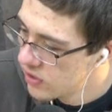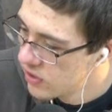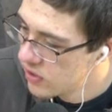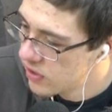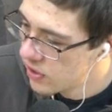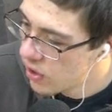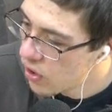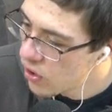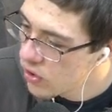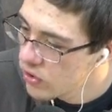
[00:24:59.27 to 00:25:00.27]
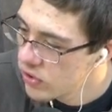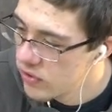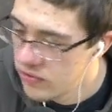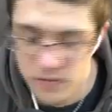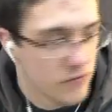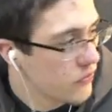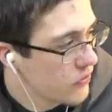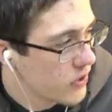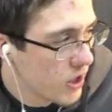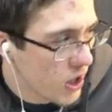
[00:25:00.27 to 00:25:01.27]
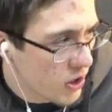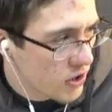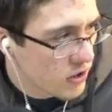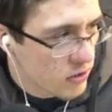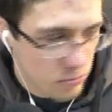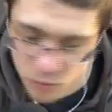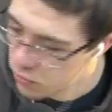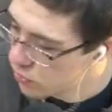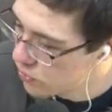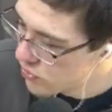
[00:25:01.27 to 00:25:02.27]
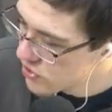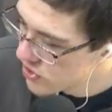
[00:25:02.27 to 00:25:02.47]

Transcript: And all heck broke loose.